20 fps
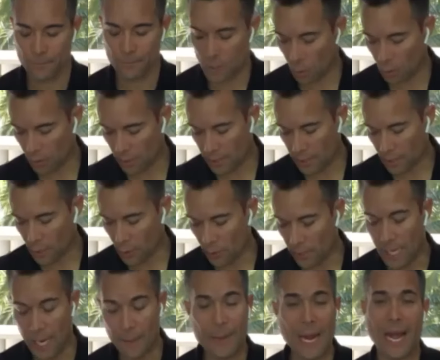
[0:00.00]
totally
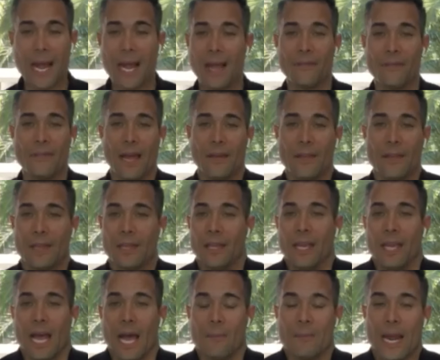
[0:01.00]
agree. I mean, I, I, mm-hmm. I think,
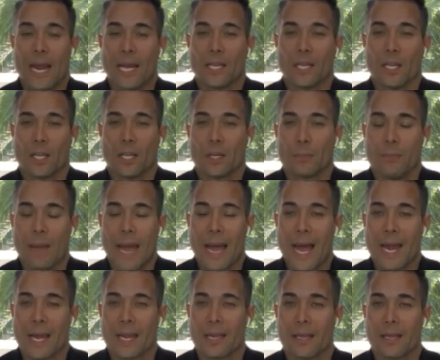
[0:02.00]
I mean, I look
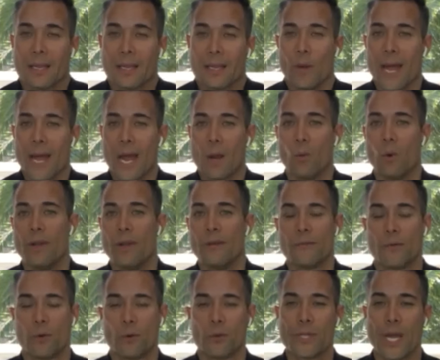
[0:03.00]
back when I
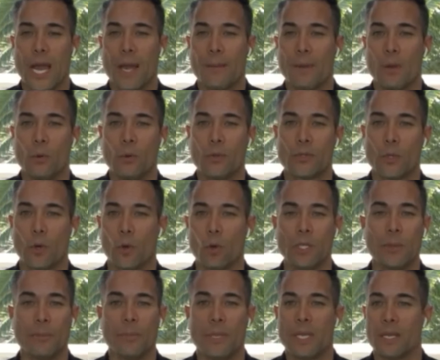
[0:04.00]
went full time, it was
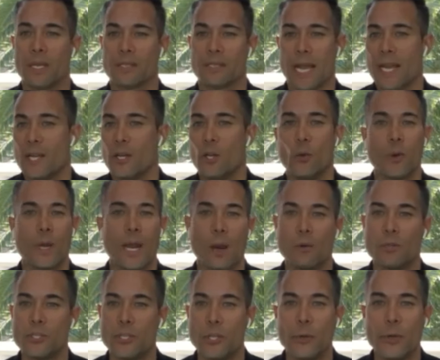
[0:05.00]
only because I knew what I
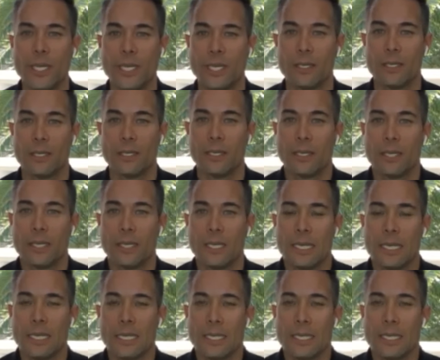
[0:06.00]
was doing. Yeah.